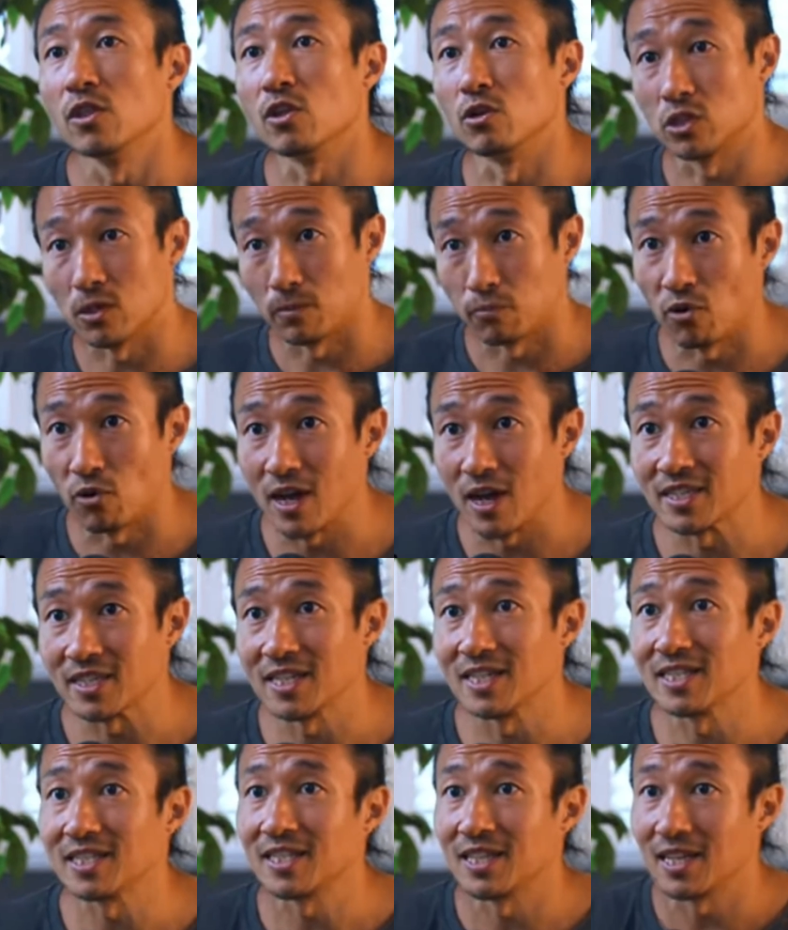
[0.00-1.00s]
There's a
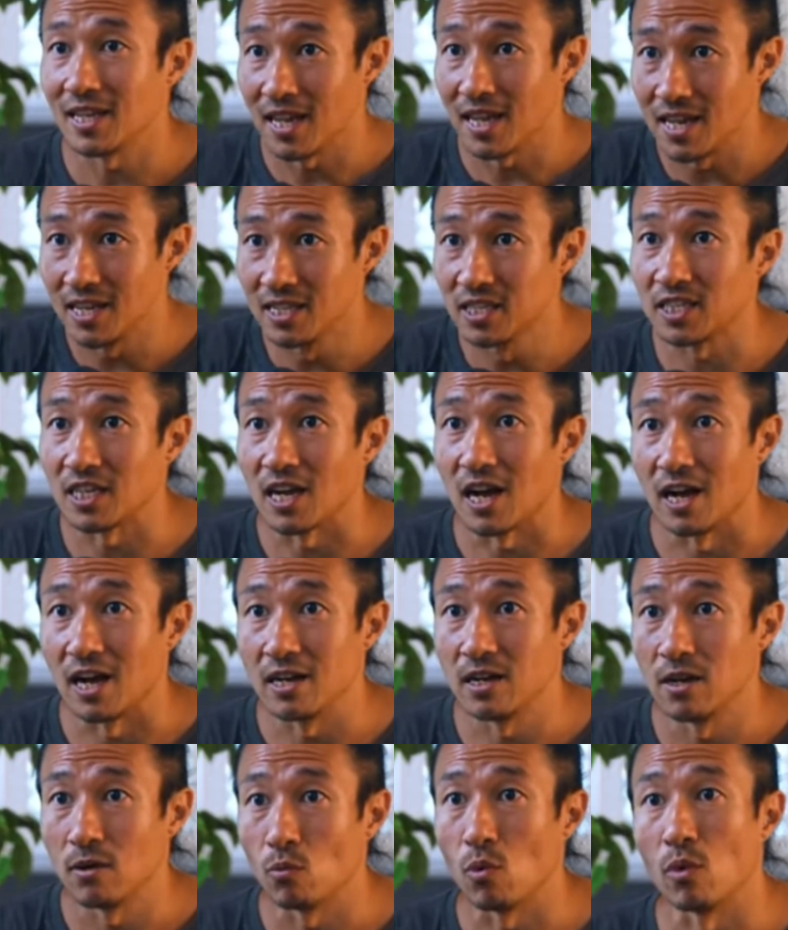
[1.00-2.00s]
presence
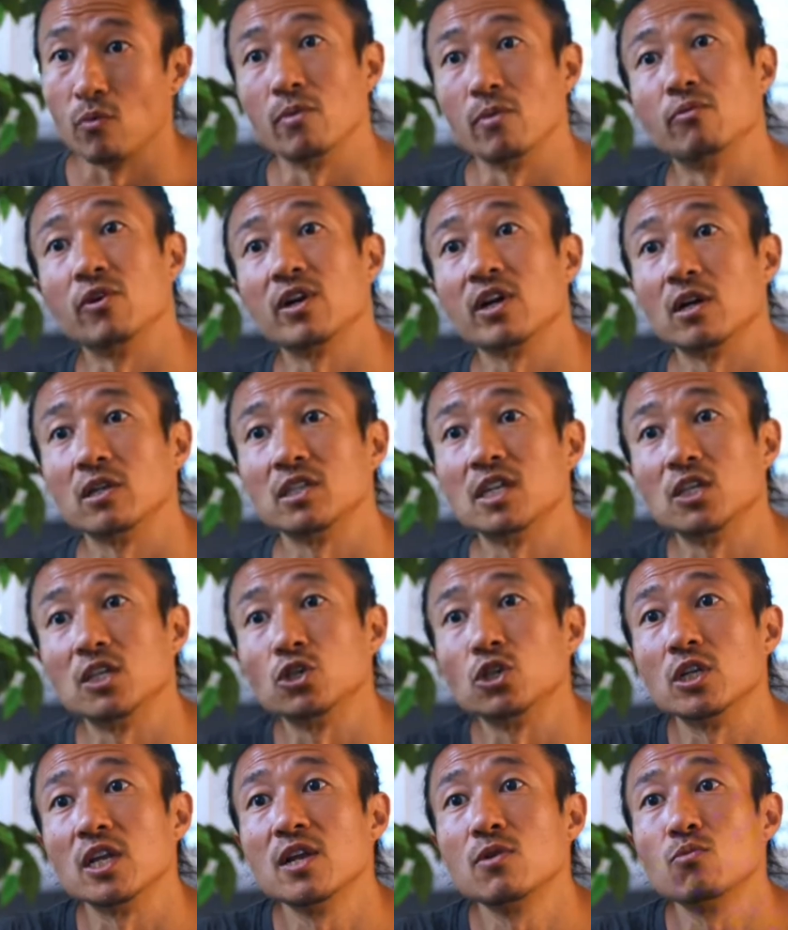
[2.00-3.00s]
inside when we bring our
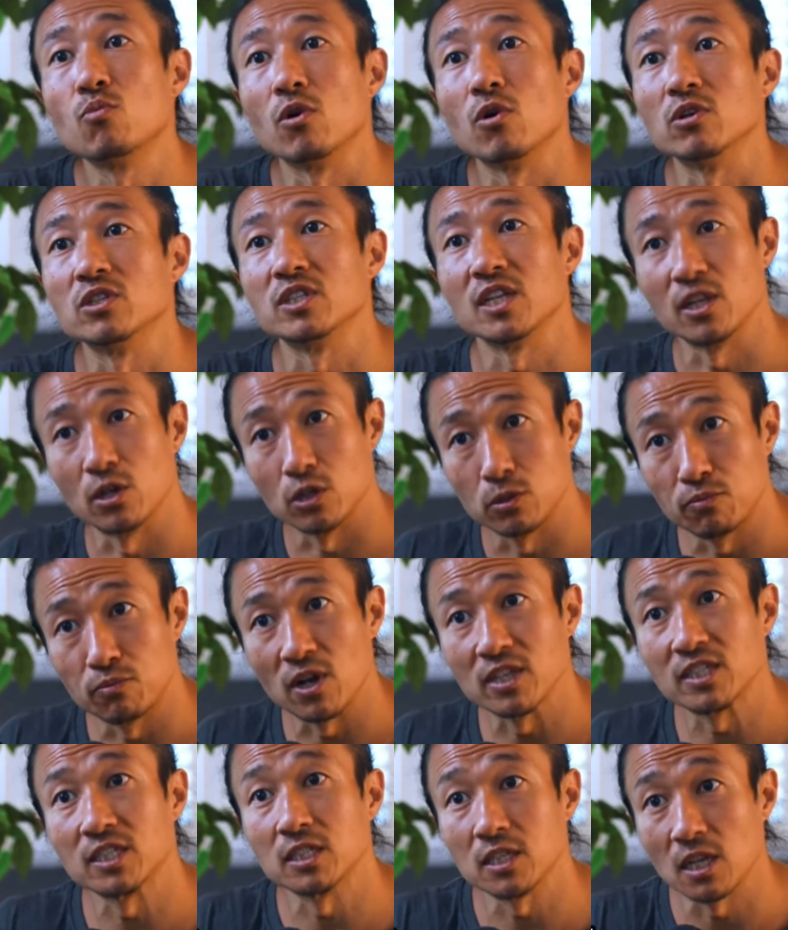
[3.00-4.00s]
attention inwards, and there's
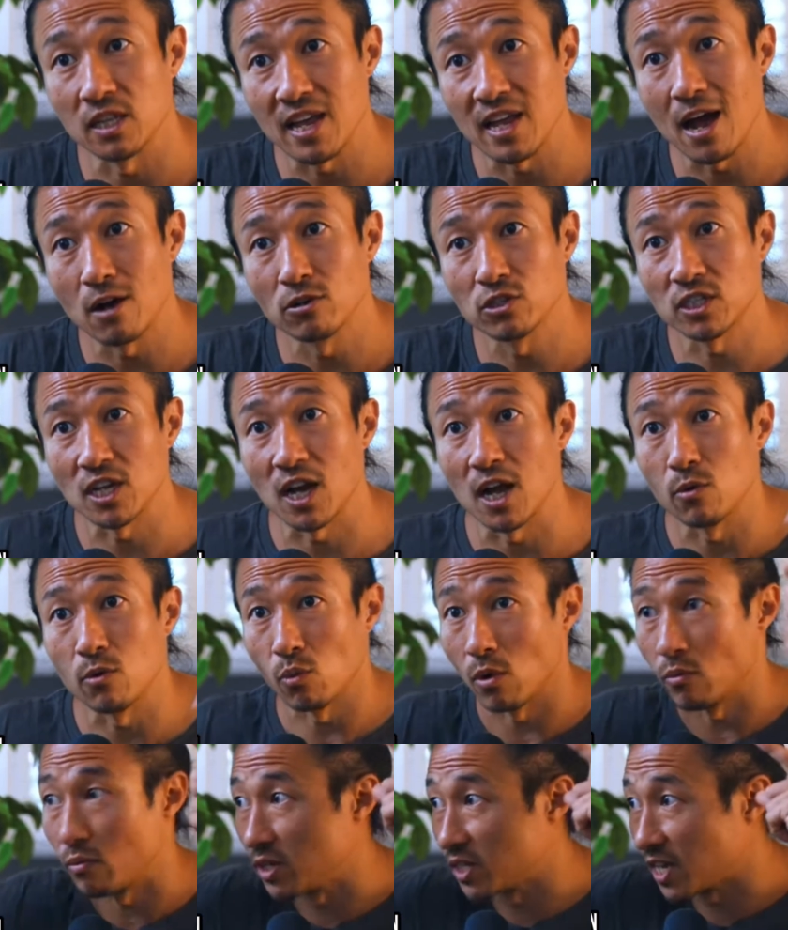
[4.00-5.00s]
presence on the outside
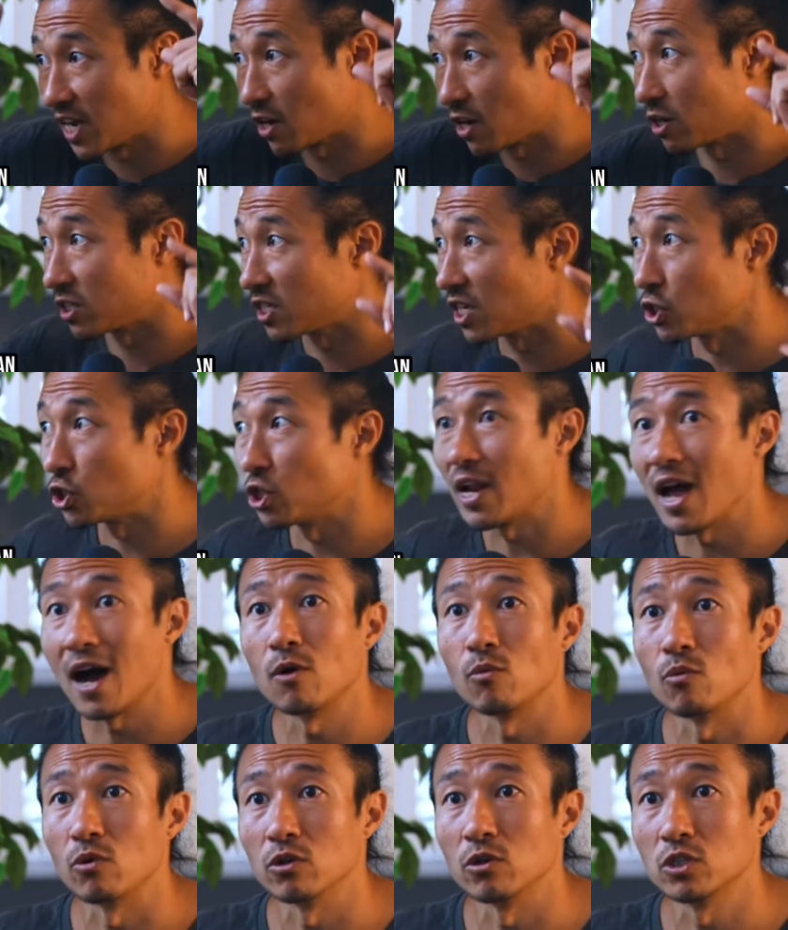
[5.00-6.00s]
when we take our attention
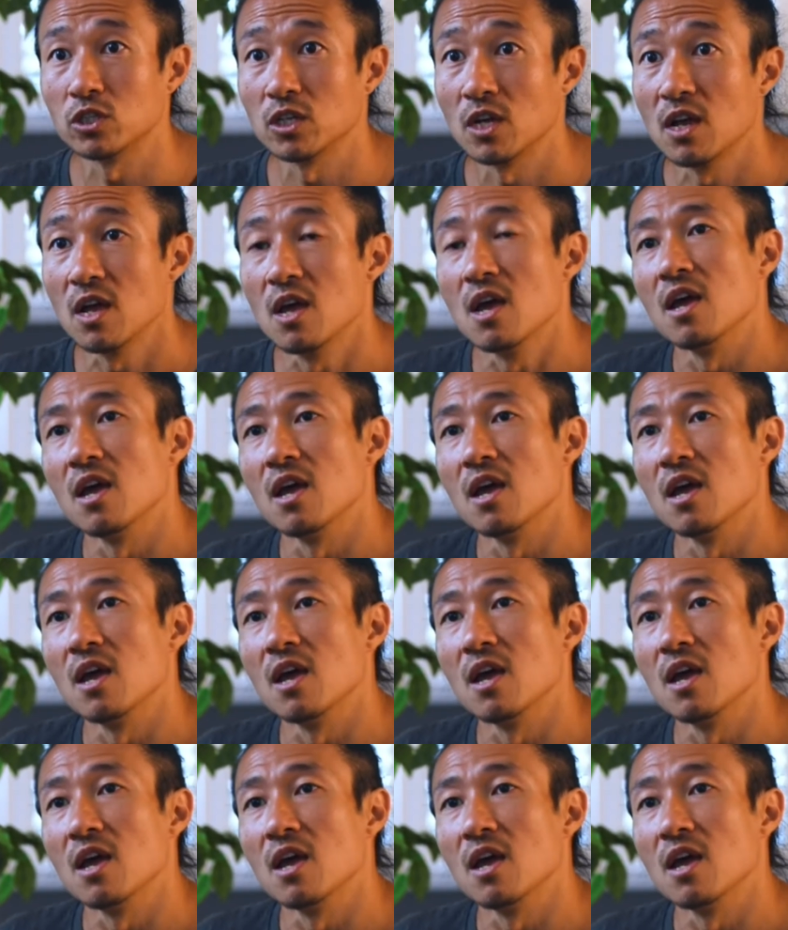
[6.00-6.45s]
outwards.